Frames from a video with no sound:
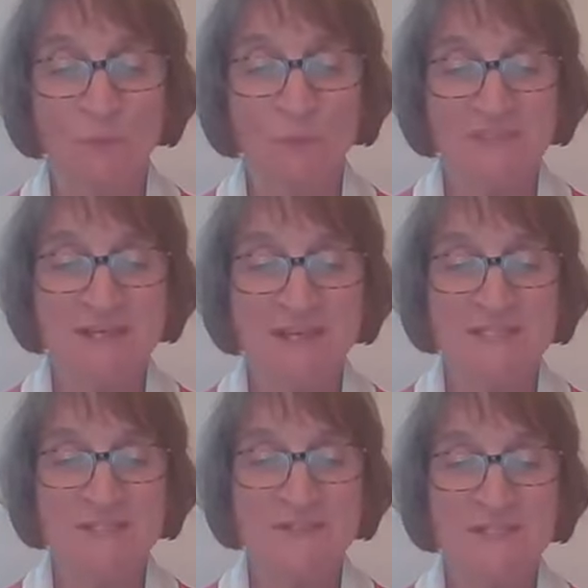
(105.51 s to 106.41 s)
when we
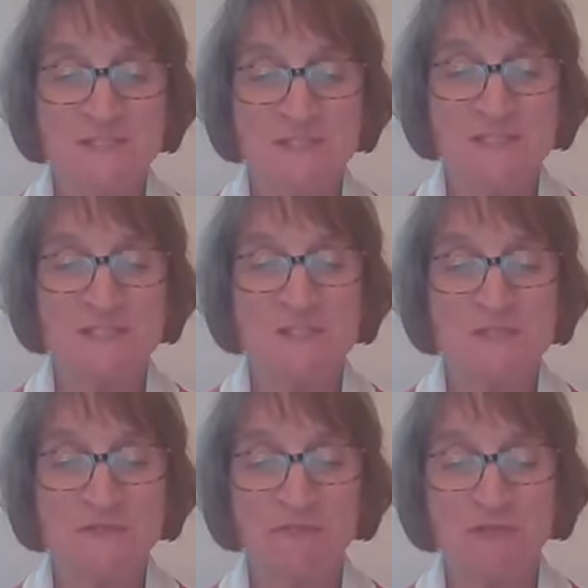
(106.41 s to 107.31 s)
taste the
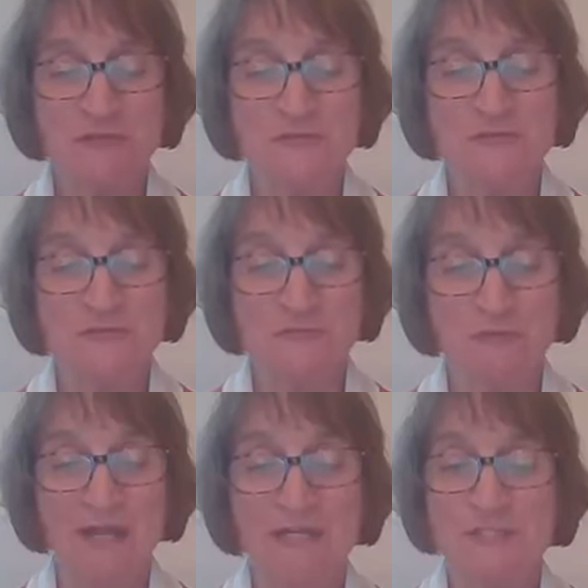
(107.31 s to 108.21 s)
season's first
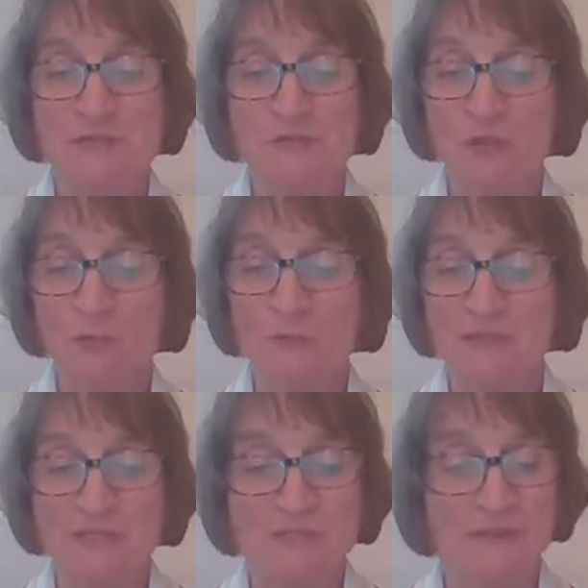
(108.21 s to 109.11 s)
fresh
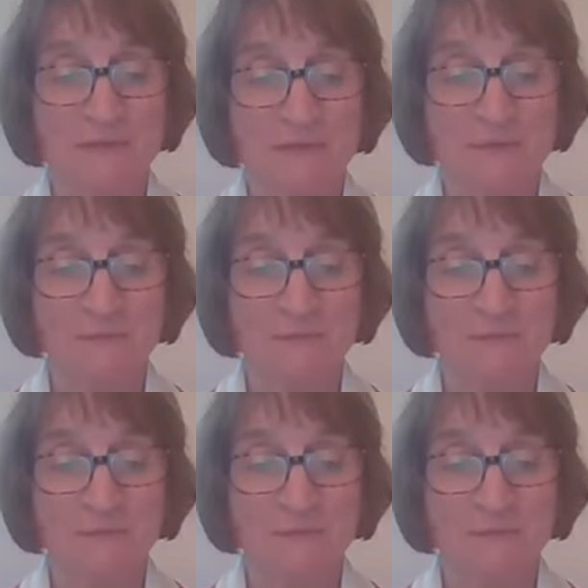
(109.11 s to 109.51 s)
strawberries.